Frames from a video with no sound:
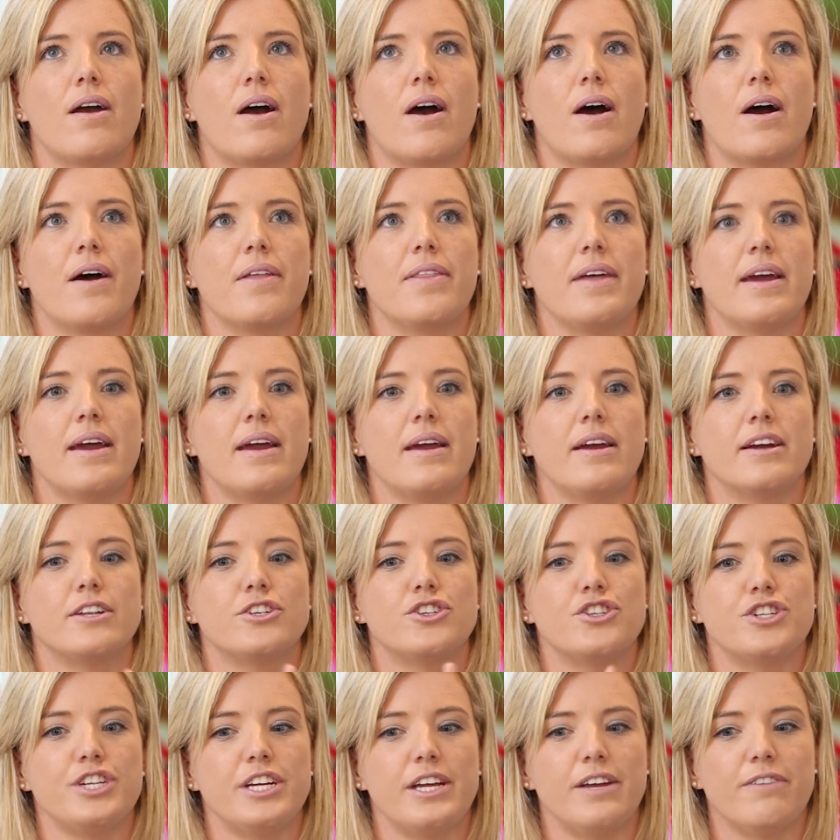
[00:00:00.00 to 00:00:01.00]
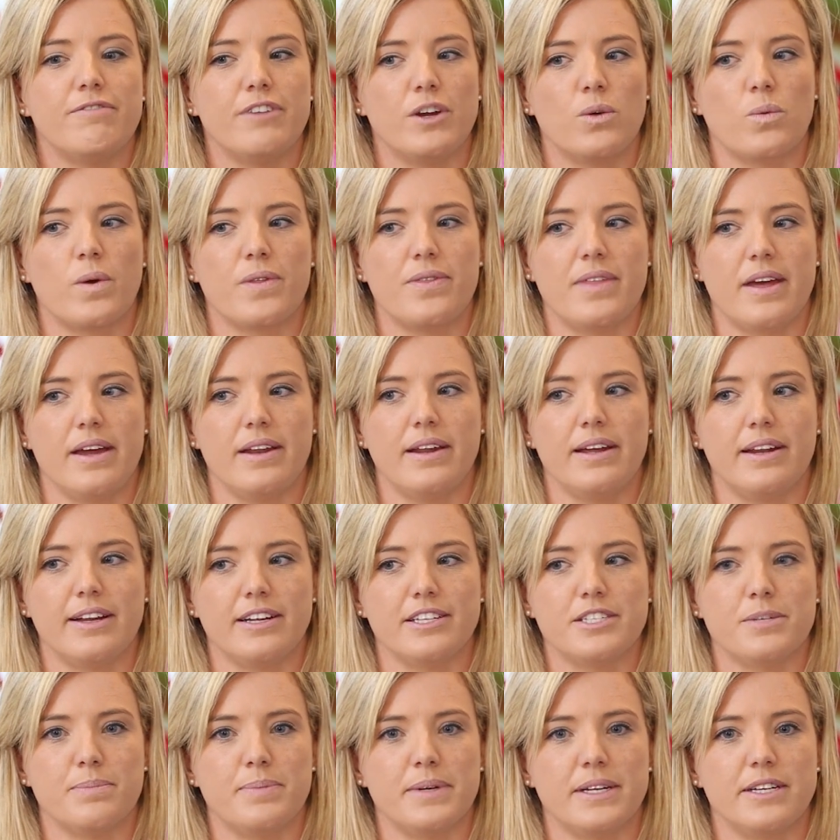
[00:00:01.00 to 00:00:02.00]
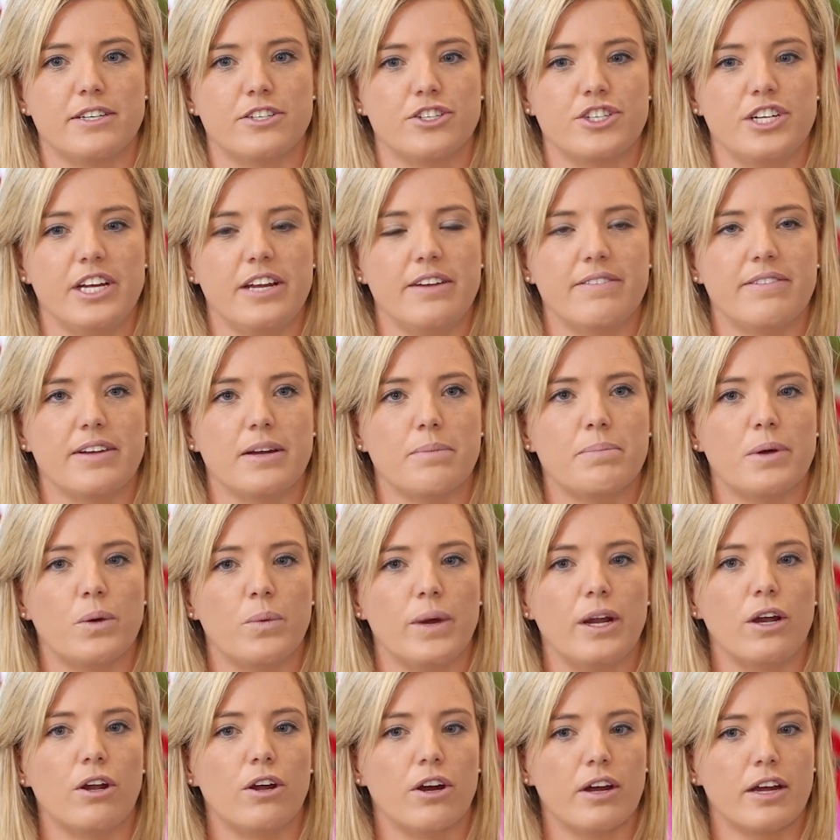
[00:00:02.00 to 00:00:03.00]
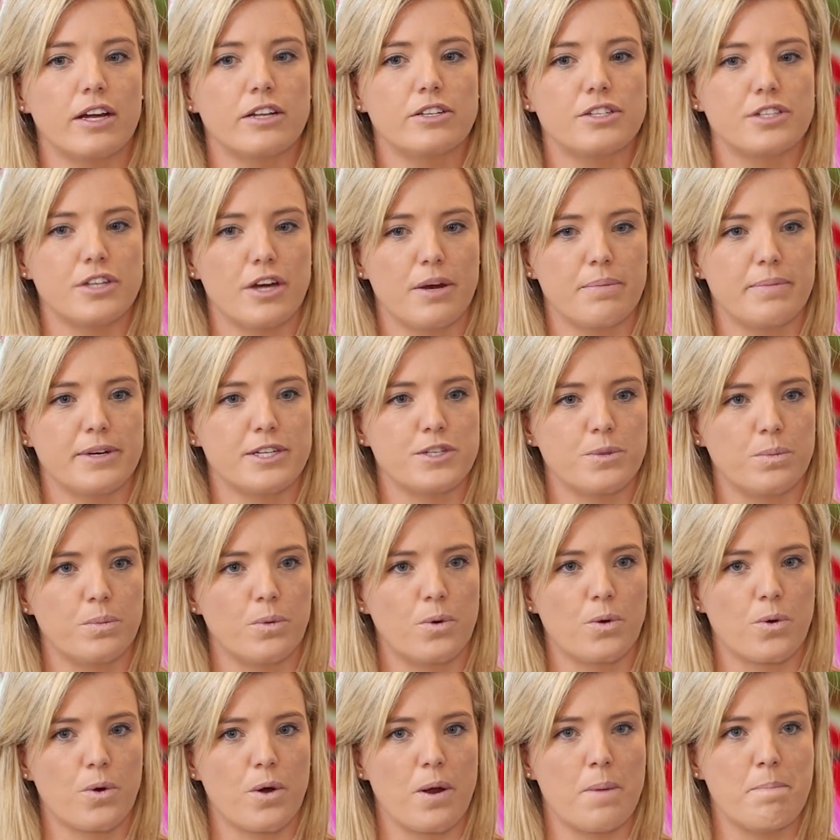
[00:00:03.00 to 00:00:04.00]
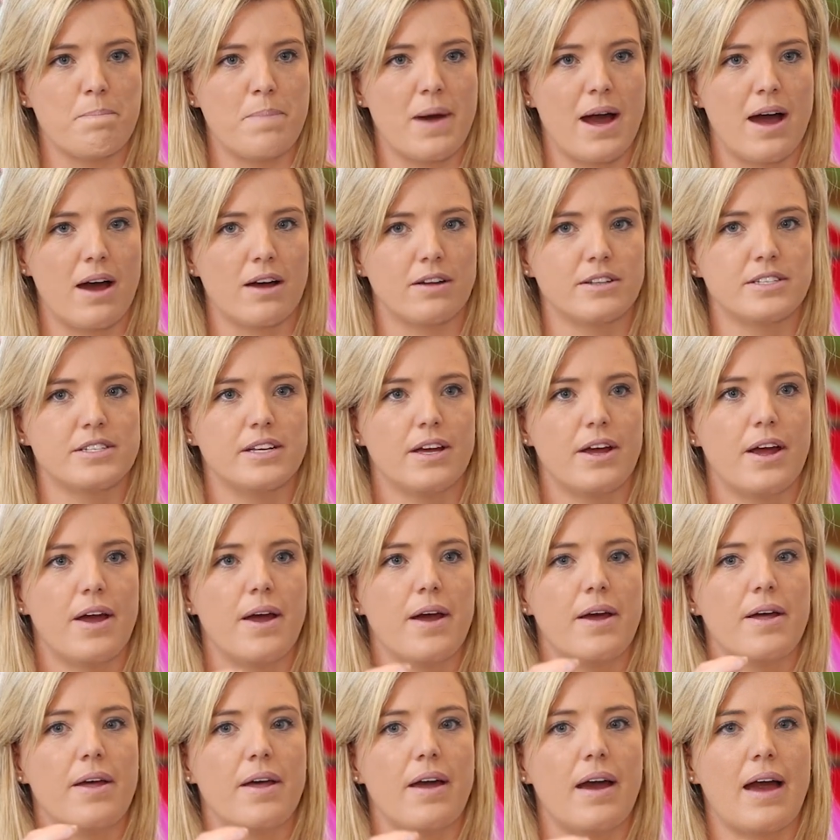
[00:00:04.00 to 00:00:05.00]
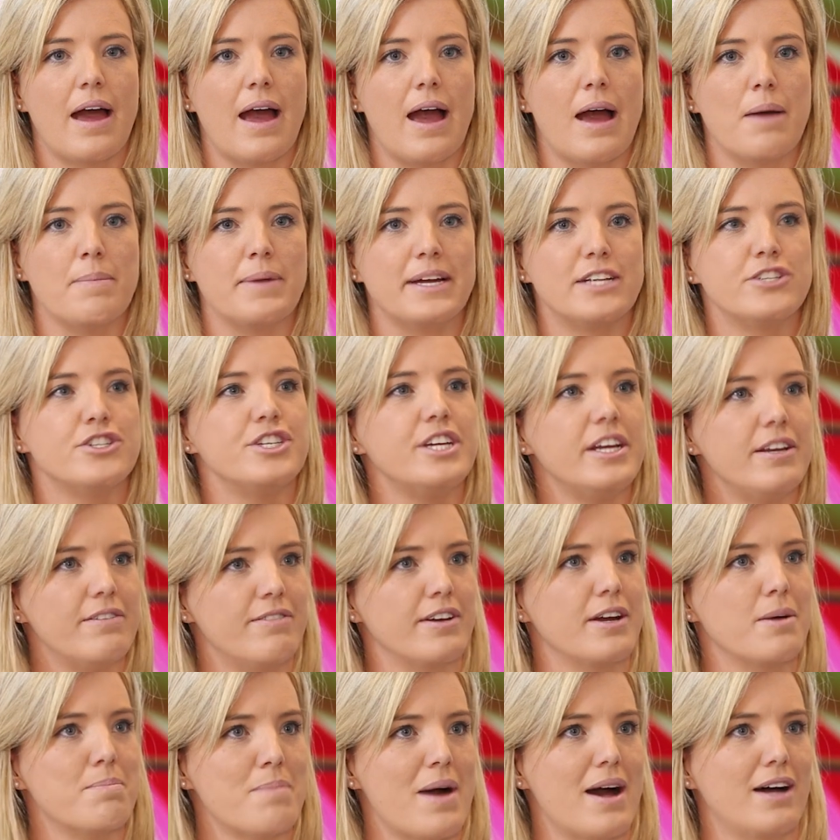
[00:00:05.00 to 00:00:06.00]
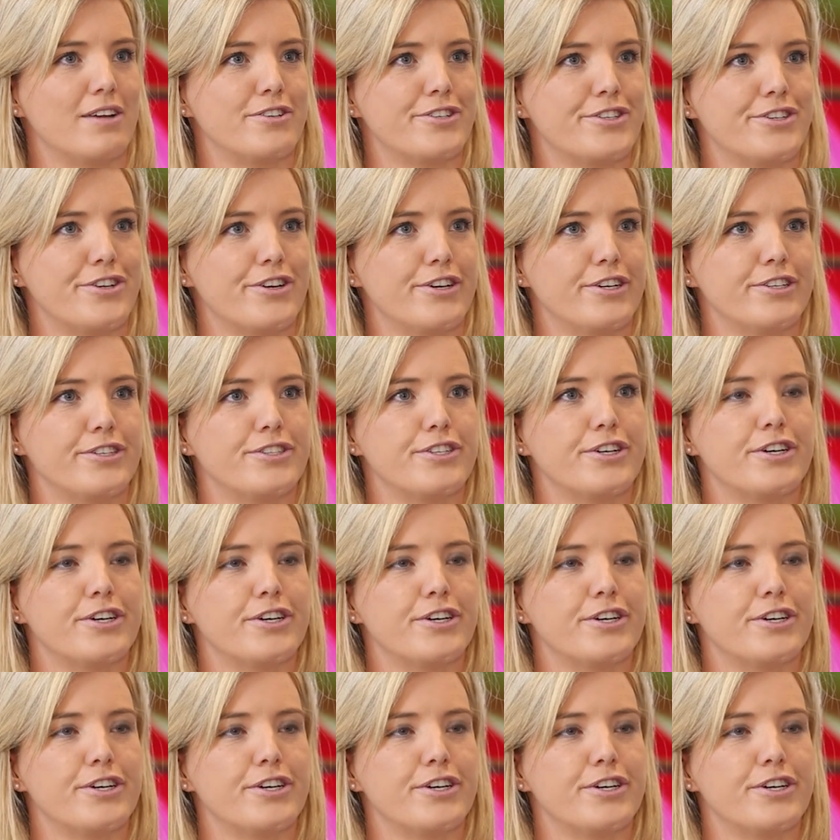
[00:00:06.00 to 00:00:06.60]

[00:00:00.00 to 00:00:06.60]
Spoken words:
are they achieving what they're needing to be achieving, but we look at so much more about achieving a milestone.